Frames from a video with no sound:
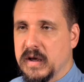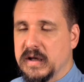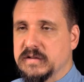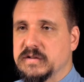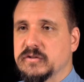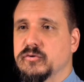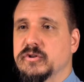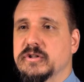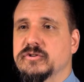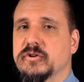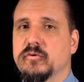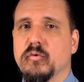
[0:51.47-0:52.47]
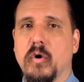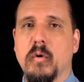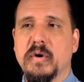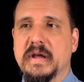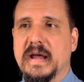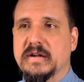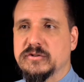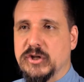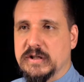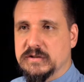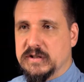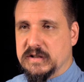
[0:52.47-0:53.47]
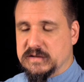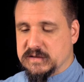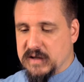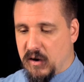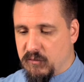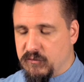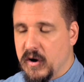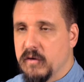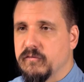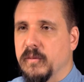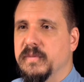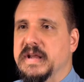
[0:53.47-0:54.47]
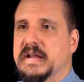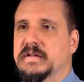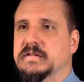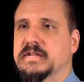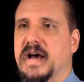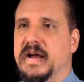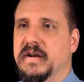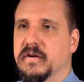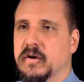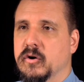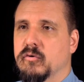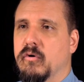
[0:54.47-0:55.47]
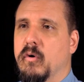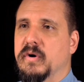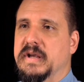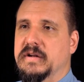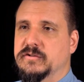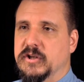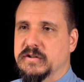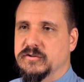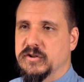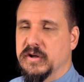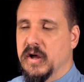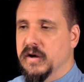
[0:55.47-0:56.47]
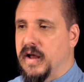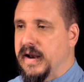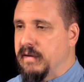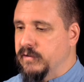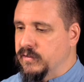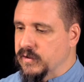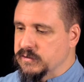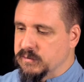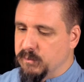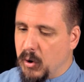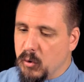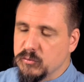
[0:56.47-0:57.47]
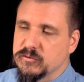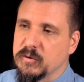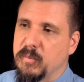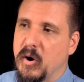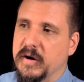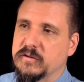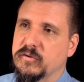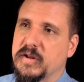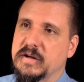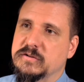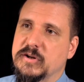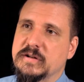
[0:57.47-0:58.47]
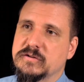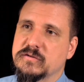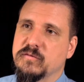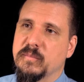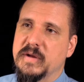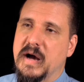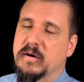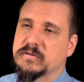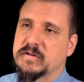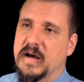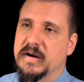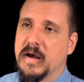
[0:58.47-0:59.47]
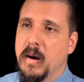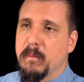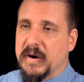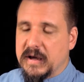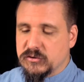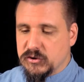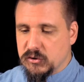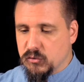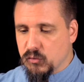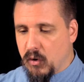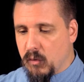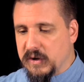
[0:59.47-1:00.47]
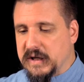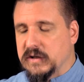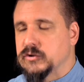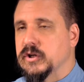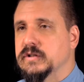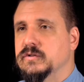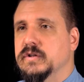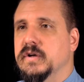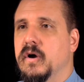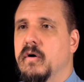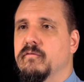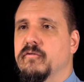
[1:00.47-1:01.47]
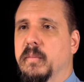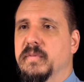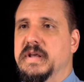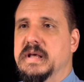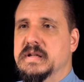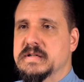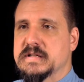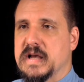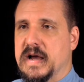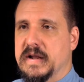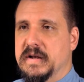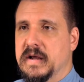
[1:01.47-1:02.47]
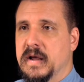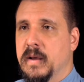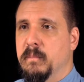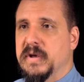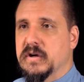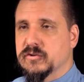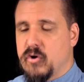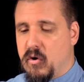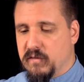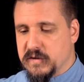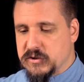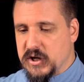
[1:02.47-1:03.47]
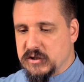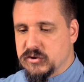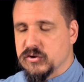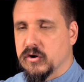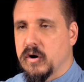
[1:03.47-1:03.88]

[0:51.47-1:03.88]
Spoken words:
It's the tradition growing and changing itself from the inside. Growing and changing, not having things imposed upon it so that it changes from the outside, but actually growing and changing from the inside, because all of the changes are